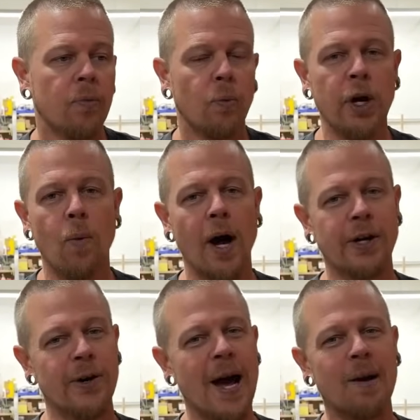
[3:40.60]
we don't want
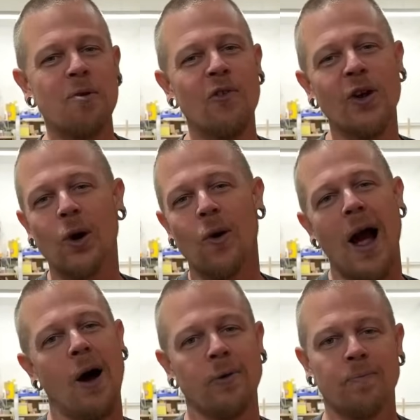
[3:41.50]
your neck moving
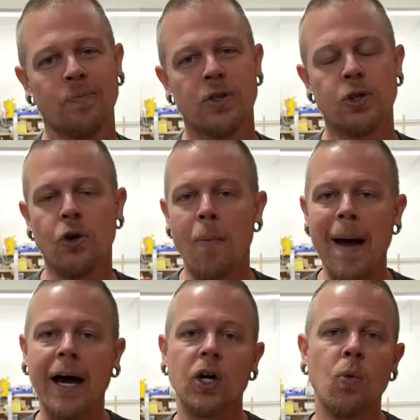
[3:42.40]
around. So no
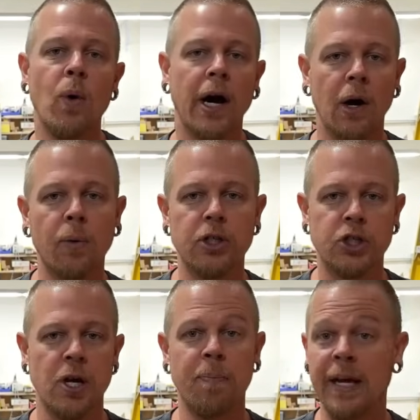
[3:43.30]
matter where we're
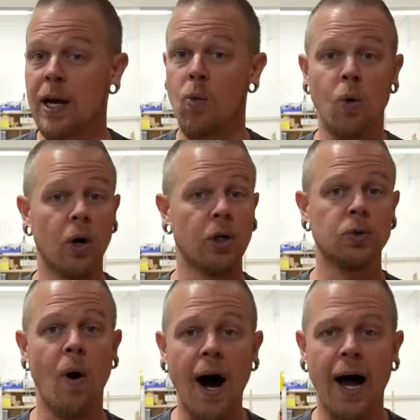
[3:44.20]
shipping it
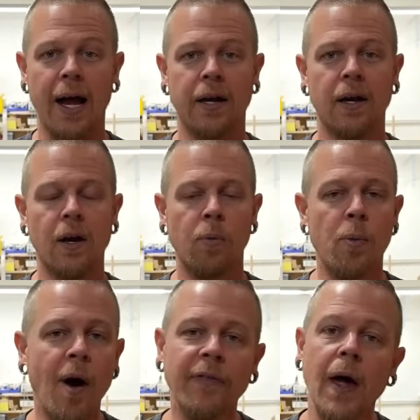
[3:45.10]
worldwide, we
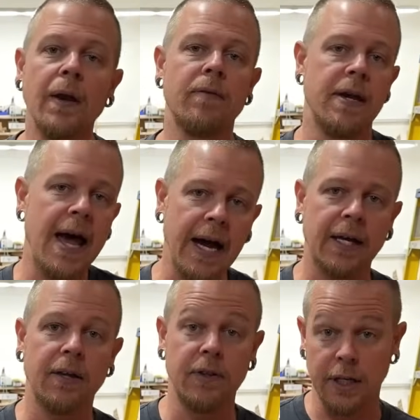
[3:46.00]
want that neck,
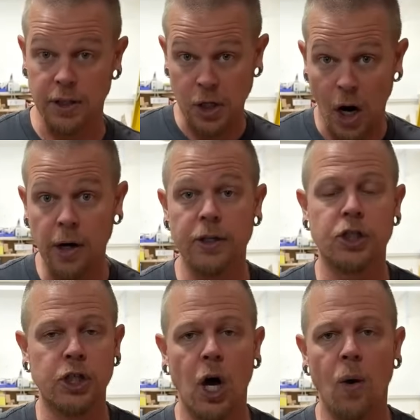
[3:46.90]
the guitar, to
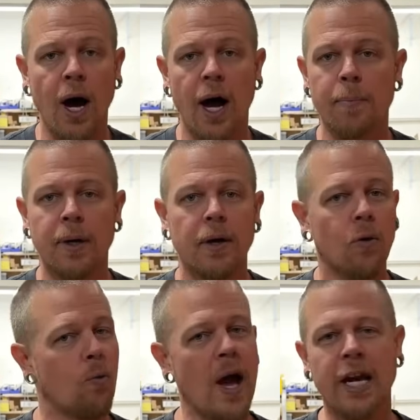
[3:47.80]
show up
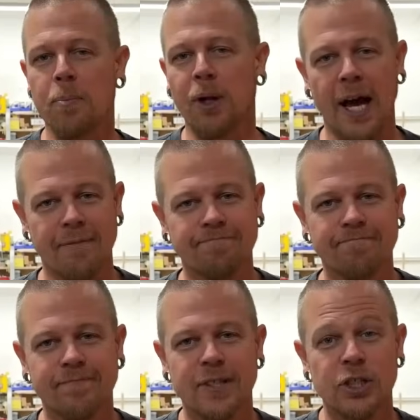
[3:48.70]
ready to play.
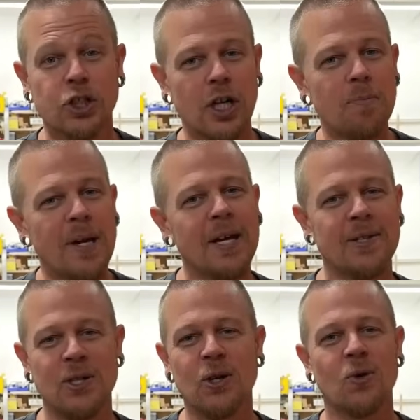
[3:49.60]
Should be in
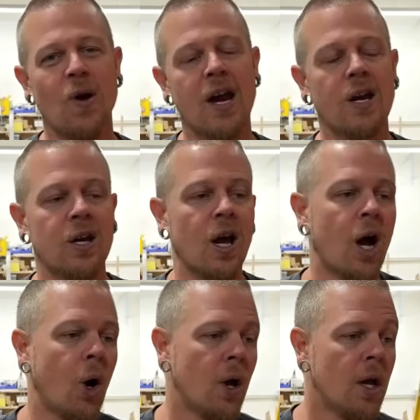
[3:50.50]
tune, ready to
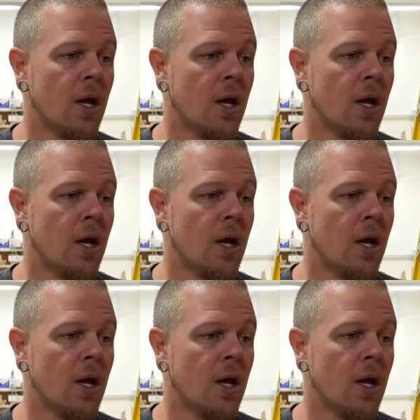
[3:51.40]
go.